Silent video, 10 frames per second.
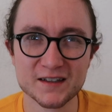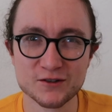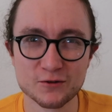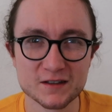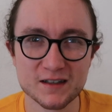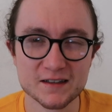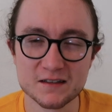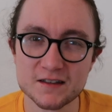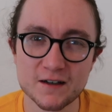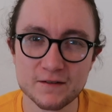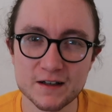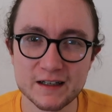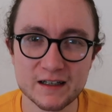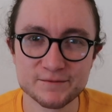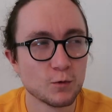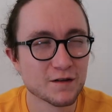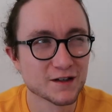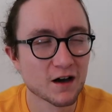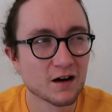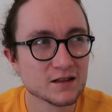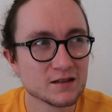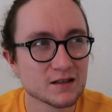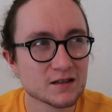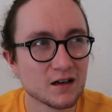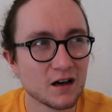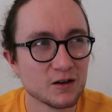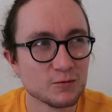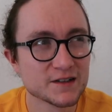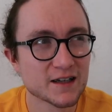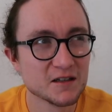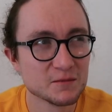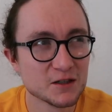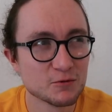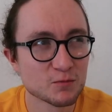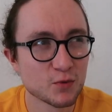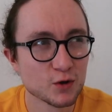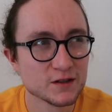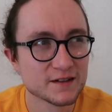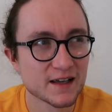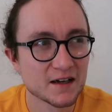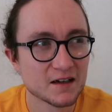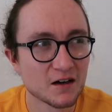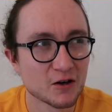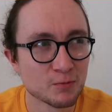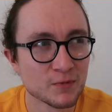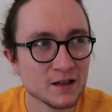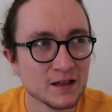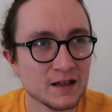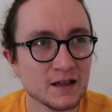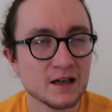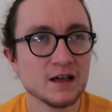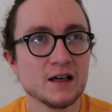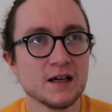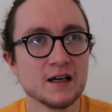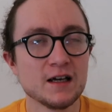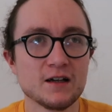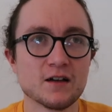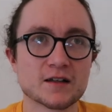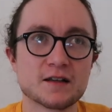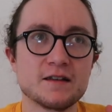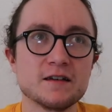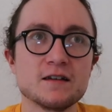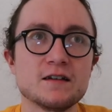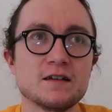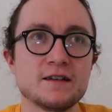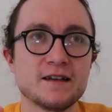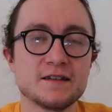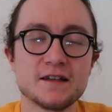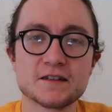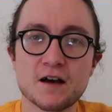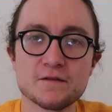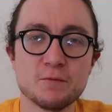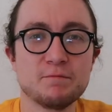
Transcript: like dog sledding and stuff like that. One of the guides uh, was telling me at one point that um, like the, the, there's a kind of a